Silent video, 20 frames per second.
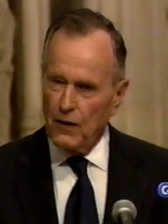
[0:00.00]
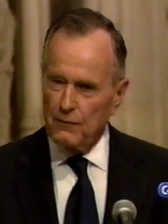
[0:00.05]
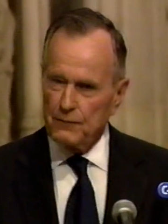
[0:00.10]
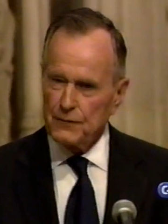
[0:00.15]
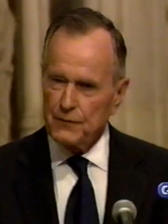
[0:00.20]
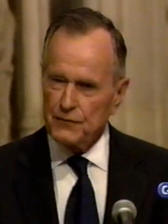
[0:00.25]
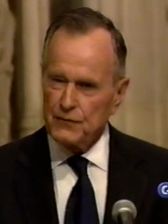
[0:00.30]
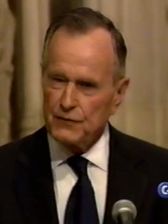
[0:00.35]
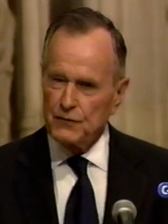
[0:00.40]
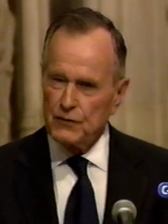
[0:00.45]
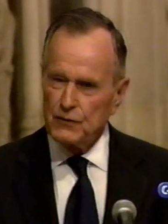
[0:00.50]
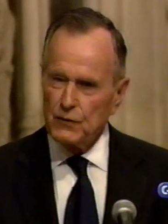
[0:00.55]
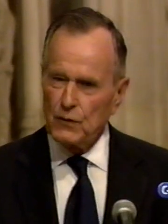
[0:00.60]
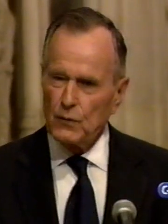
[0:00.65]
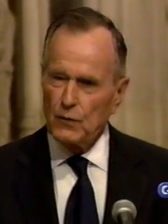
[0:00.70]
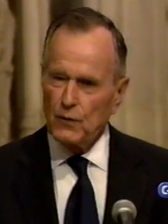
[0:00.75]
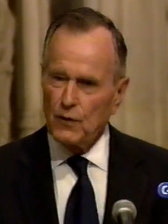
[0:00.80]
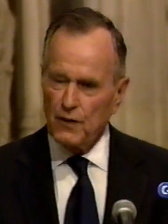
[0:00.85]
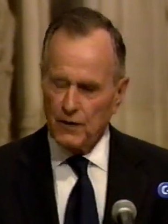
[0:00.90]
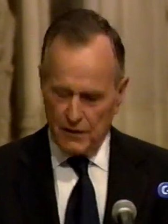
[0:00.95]
Office
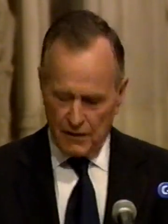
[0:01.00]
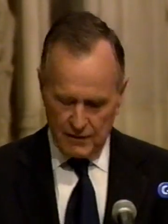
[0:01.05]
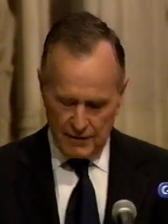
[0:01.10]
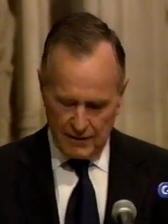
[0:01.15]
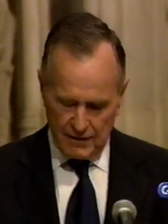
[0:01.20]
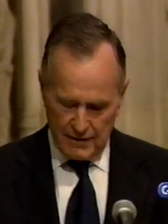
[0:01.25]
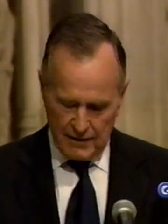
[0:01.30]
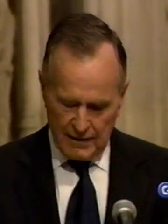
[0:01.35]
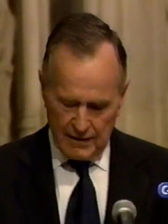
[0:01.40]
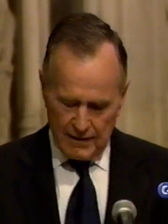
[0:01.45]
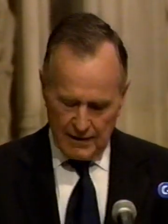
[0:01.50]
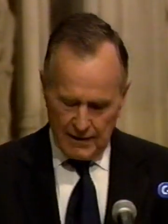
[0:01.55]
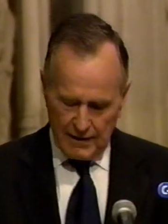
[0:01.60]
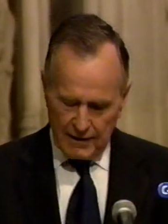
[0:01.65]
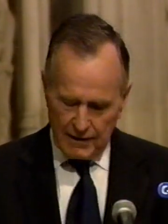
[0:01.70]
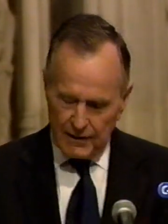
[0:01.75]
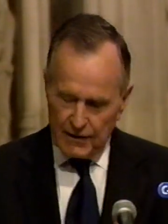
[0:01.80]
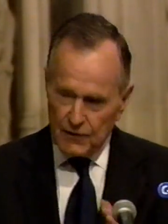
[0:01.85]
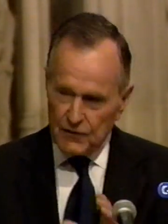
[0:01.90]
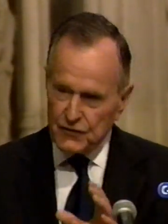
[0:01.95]
door
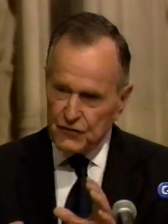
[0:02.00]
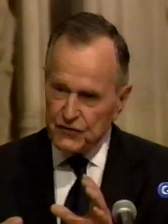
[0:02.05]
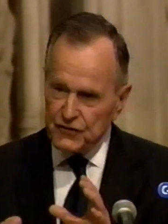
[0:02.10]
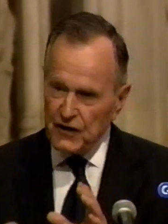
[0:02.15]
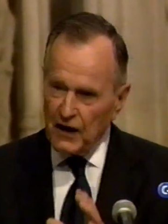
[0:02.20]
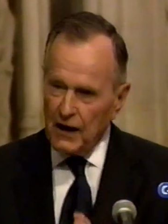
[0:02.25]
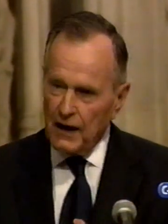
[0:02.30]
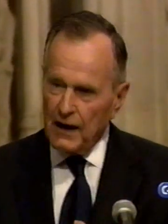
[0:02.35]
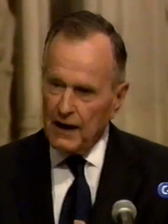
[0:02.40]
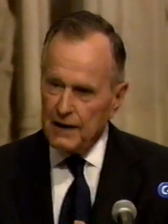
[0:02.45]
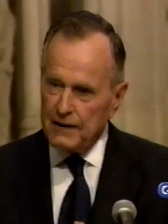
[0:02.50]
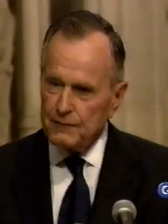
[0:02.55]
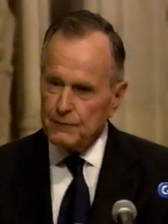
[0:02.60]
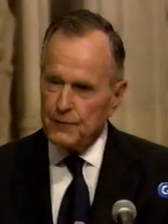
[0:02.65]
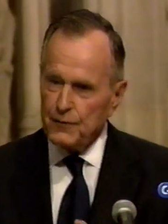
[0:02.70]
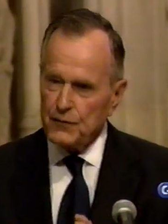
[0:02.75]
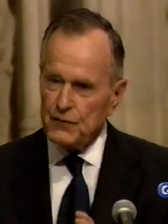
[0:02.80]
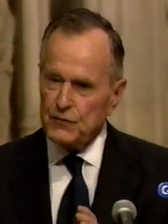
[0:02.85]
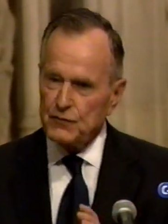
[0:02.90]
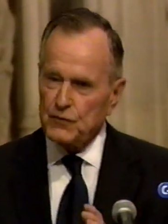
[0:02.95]
a little
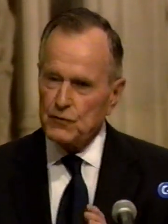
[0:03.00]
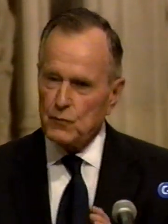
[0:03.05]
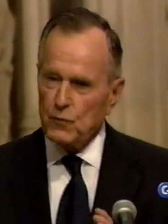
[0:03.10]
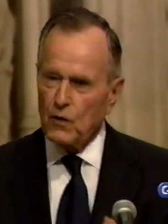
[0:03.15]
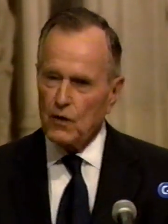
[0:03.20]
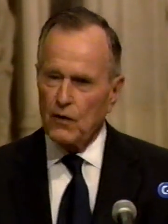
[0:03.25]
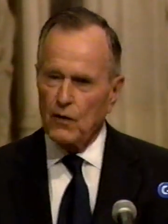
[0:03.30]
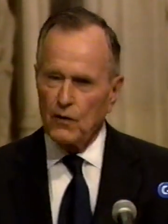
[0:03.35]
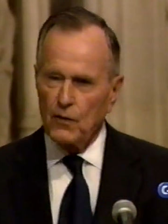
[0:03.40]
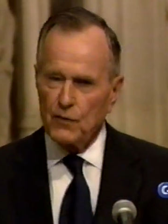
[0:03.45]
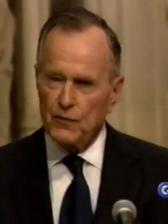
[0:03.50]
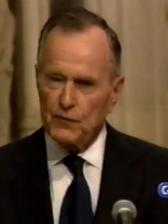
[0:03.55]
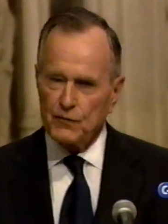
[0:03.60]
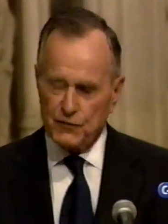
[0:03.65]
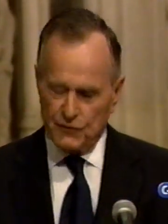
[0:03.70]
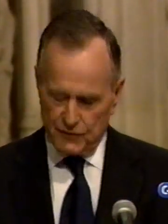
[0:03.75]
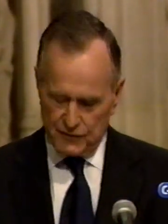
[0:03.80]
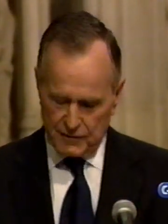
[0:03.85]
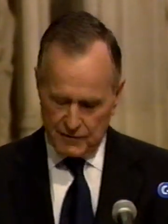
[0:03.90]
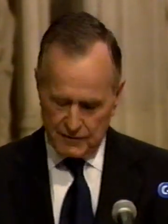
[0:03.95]
sign for the
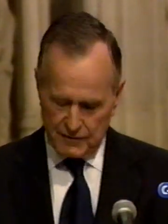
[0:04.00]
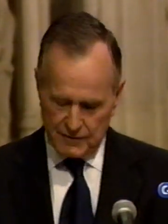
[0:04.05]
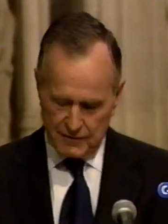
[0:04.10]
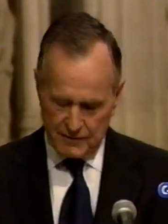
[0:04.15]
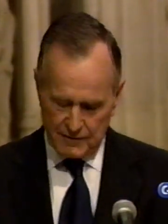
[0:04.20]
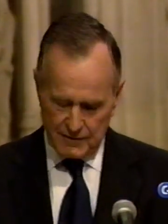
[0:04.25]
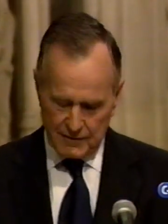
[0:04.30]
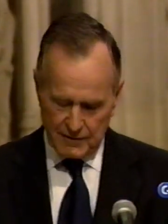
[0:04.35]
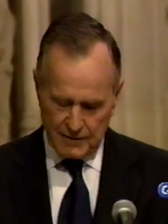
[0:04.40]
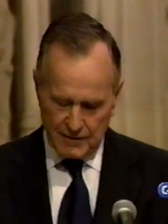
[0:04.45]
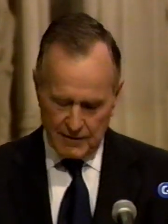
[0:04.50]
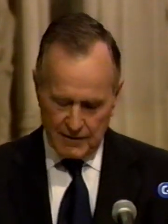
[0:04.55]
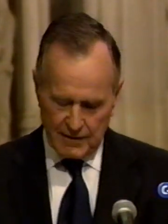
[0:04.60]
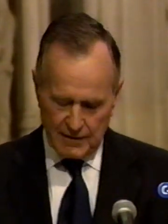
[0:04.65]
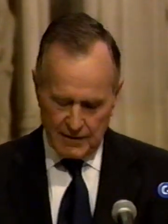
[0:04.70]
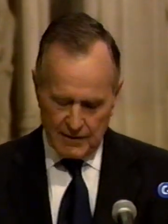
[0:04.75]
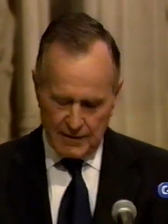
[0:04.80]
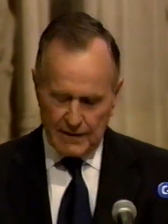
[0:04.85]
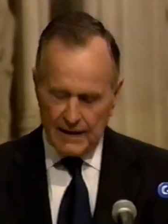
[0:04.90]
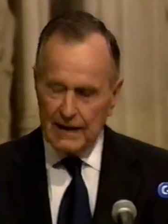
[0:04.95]
squirrels.
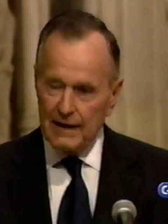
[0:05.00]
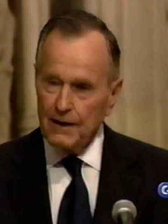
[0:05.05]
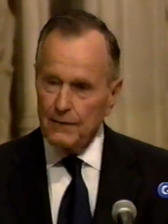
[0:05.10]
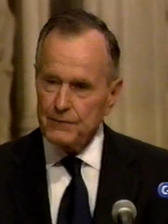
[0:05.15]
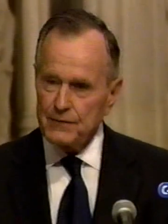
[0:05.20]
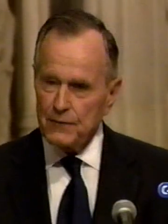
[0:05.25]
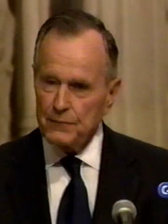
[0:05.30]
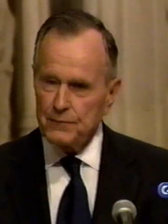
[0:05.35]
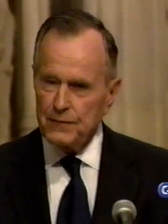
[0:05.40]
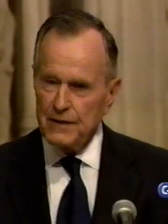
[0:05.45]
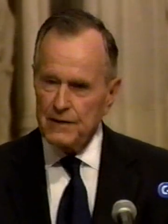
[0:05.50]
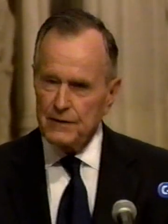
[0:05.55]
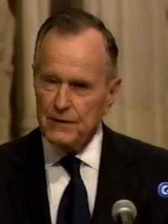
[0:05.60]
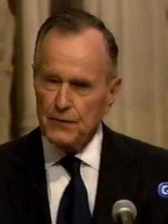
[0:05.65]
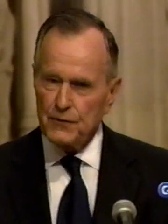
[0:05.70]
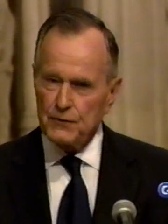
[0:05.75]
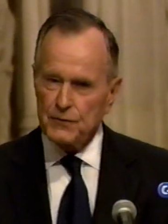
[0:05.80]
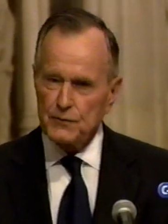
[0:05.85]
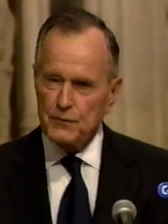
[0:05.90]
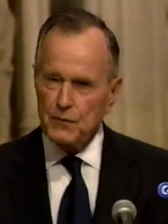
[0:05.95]
He loved to
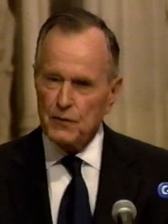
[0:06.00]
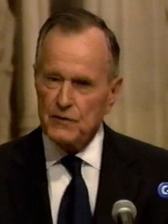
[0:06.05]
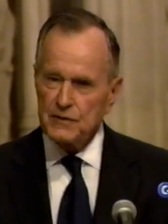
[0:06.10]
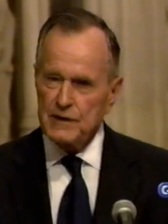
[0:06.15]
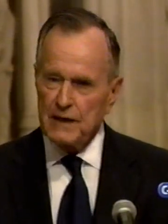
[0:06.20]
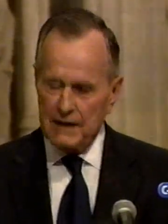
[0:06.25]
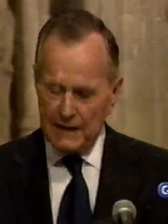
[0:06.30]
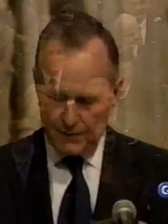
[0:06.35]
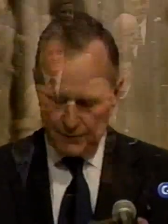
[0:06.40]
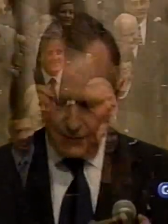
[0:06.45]
feed those squirrels. And he